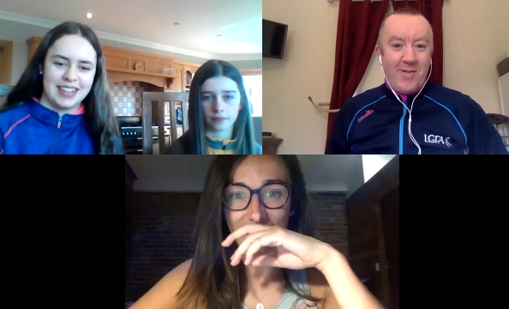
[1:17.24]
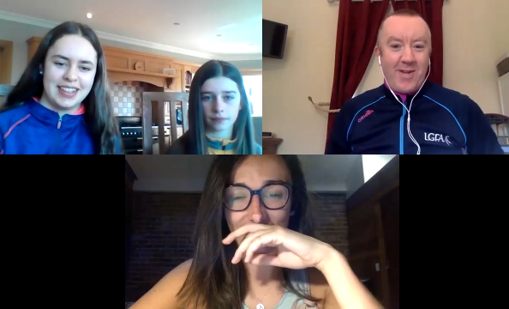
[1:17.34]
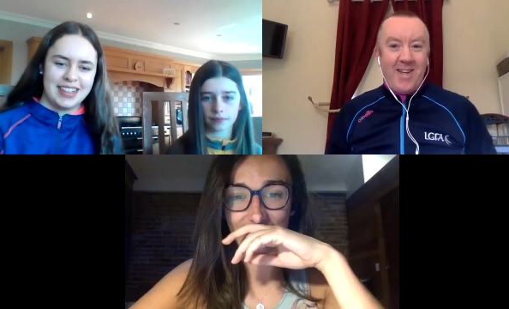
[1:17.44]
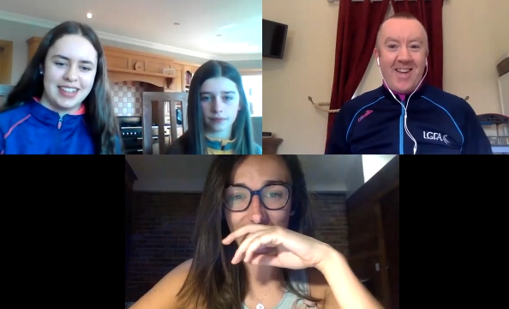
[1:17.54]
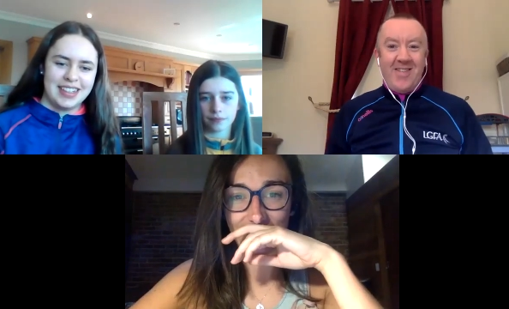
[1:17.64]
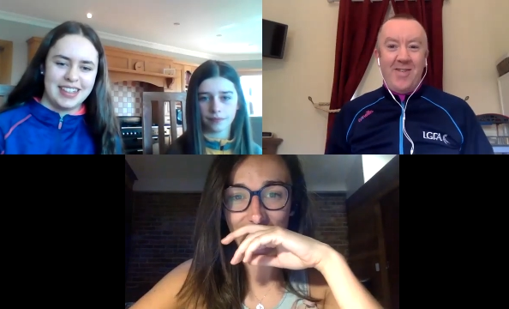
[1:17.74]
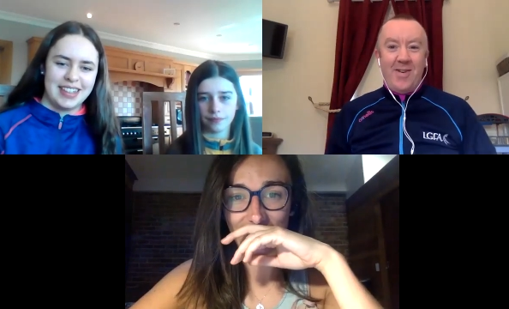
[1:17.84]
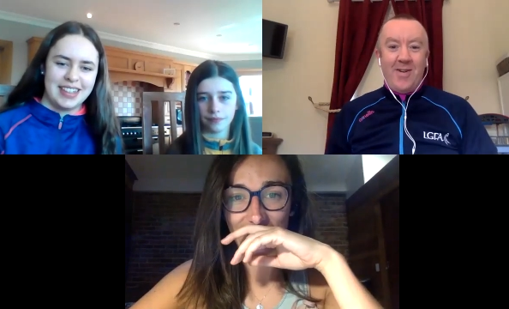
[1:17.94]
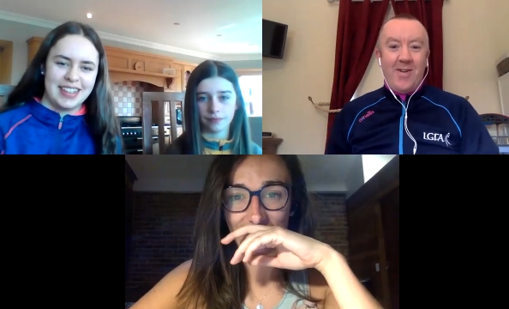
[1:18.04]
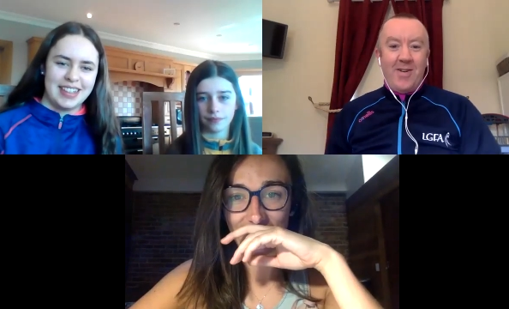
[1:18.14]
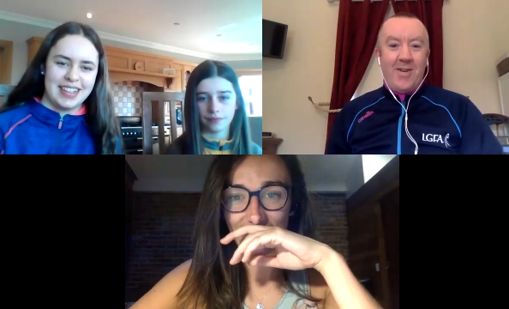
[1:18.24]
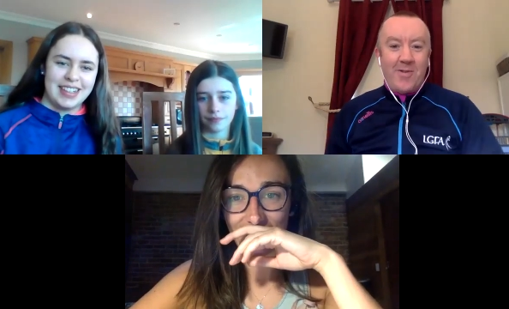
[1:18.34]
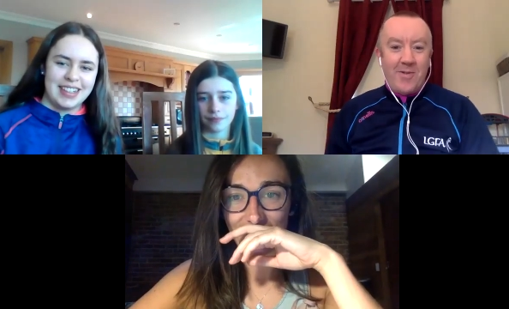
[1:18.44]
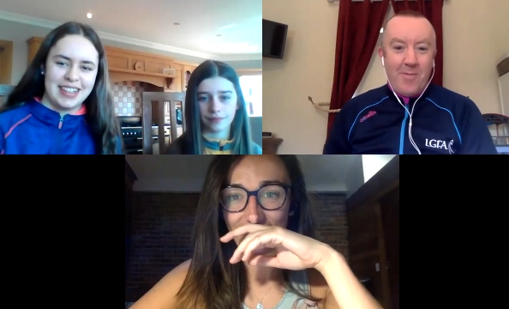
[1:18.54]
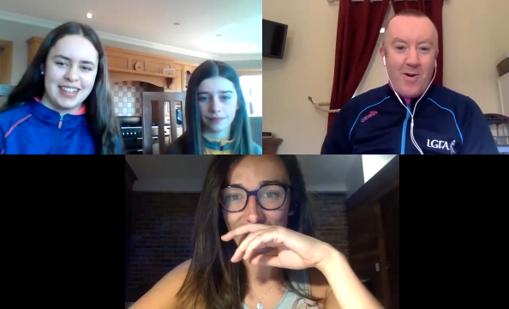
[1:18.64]
Speaker 1: who's connecting to
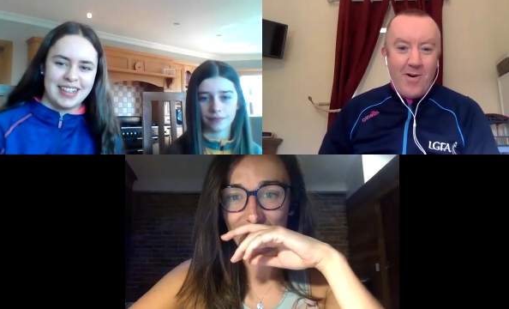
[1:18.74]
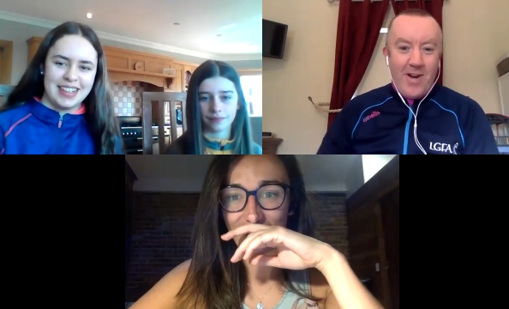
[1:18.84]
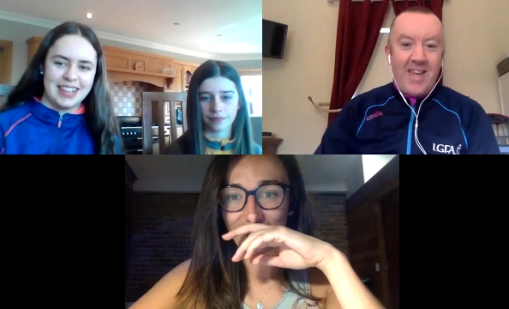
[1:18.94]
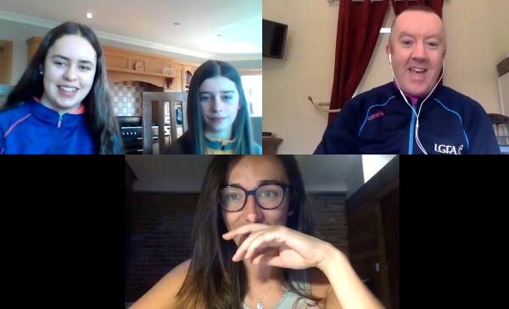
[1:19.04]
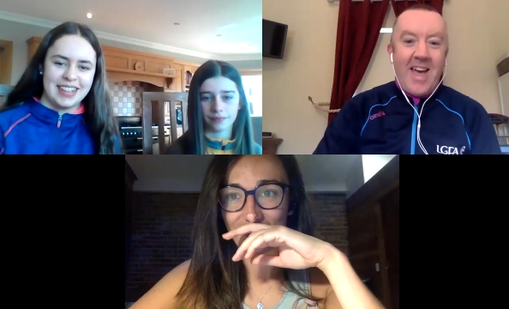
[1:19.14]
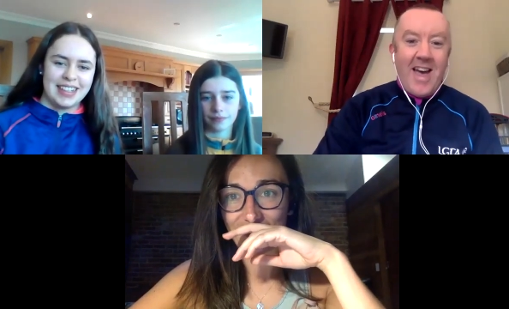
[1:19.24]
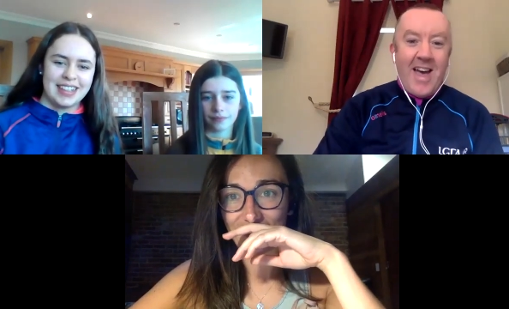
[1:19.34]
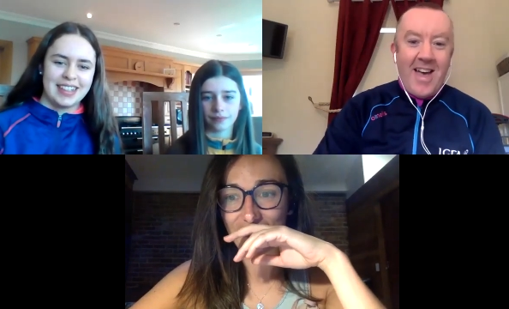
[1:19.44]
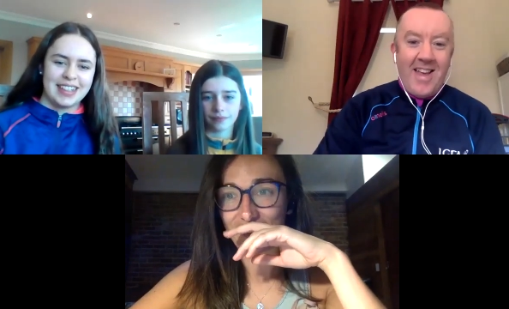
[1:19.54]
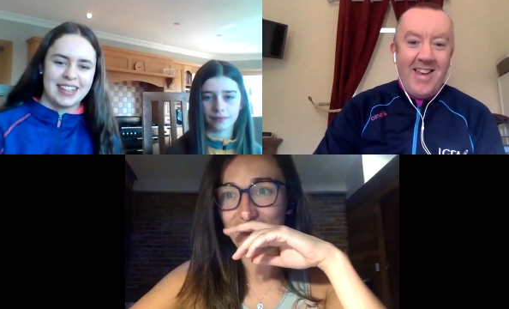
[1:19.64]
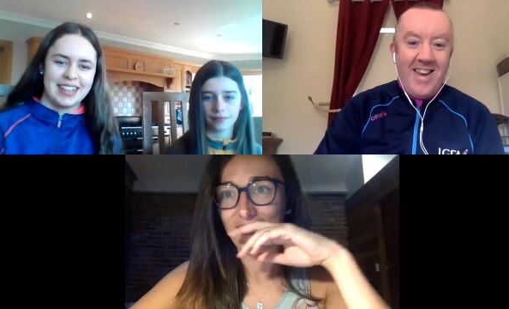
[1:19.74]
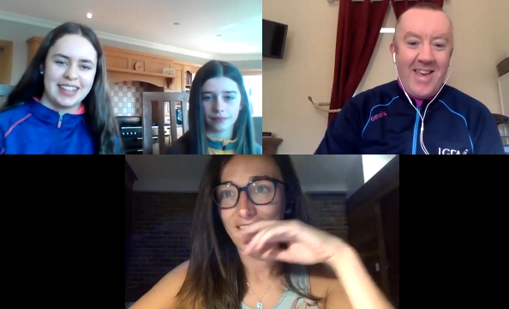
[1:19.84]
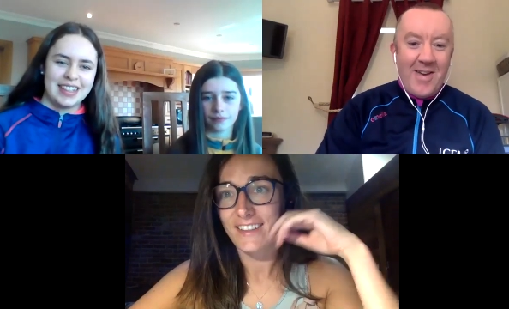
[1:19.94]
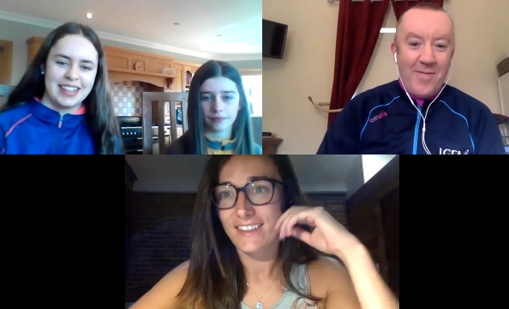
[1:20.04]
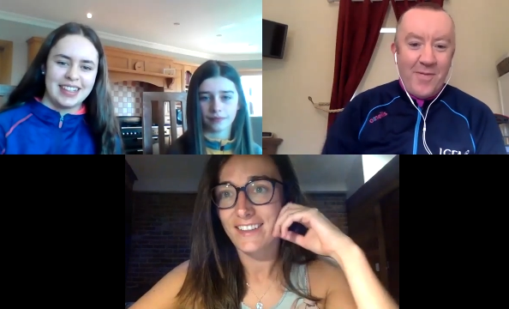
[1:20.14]
audio. Good morning, uh,
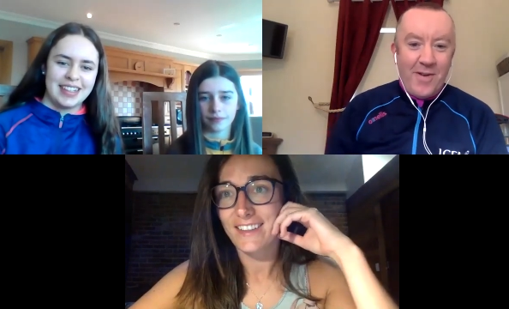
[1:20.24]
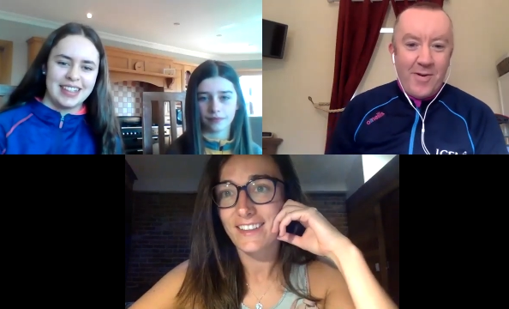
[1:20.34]
Niamh.